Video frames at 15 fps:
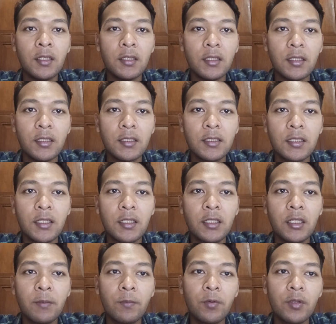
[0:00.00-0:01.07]
The
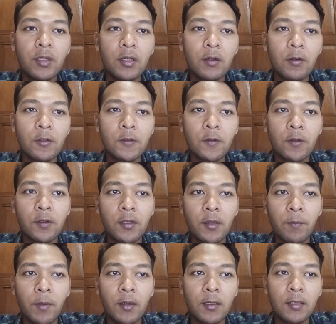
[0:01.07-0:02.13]
study employed a cross-country
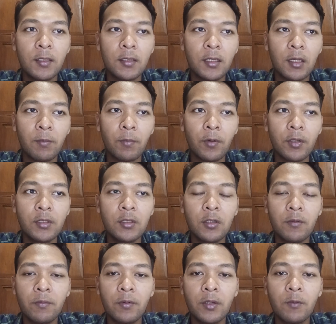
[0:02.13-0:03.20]
panel data approach
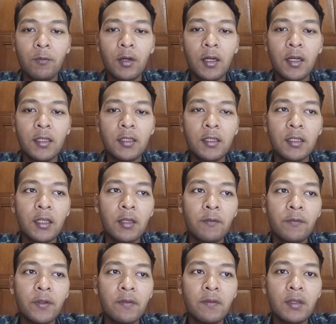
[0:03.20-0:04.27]
covering
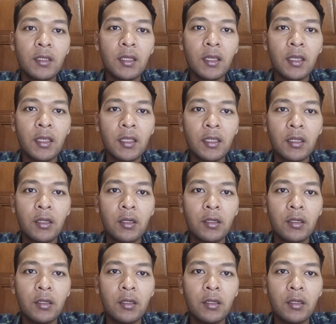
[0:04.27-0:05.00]
158